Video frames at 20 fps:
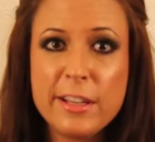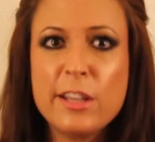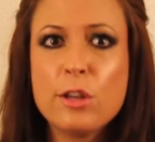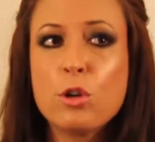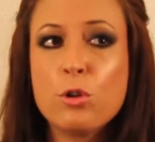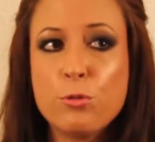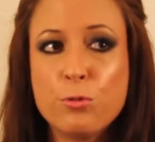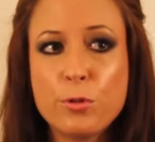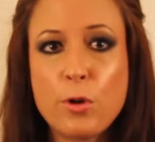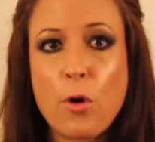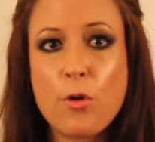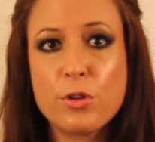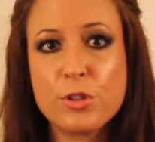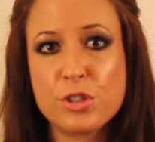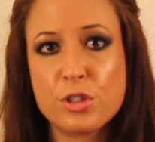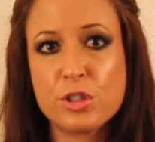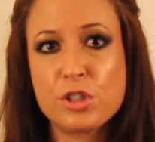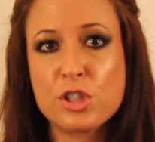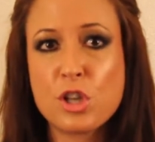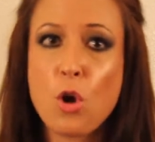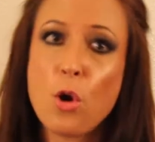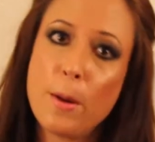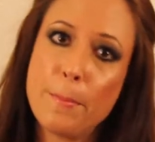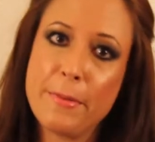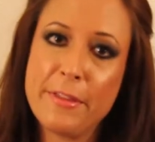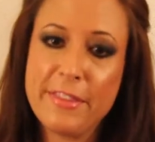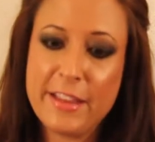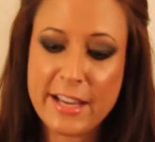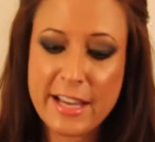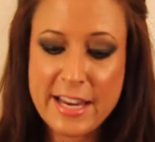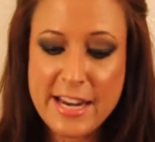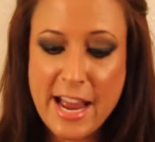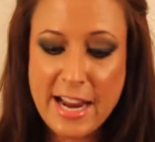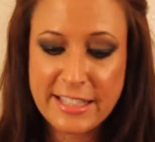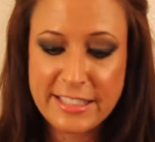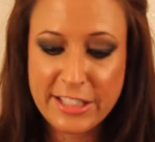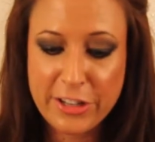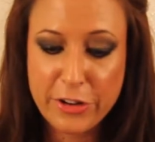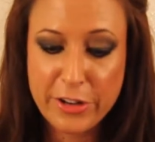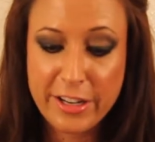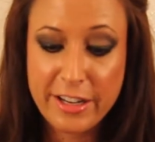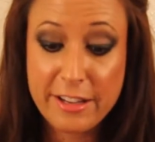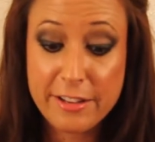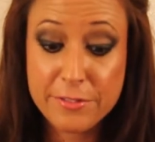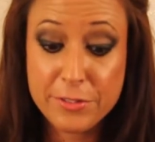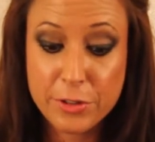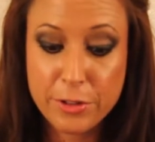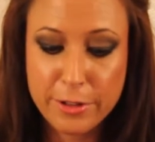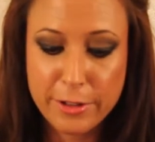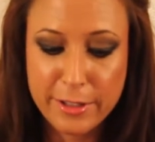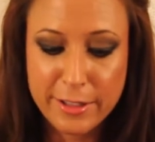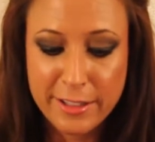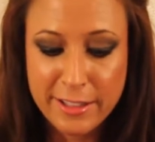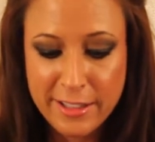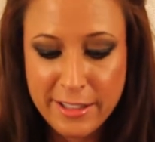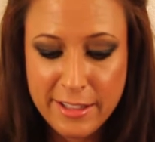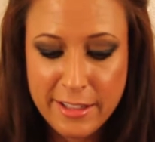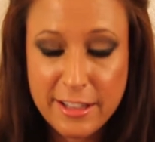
it'll show up in the Connect area of your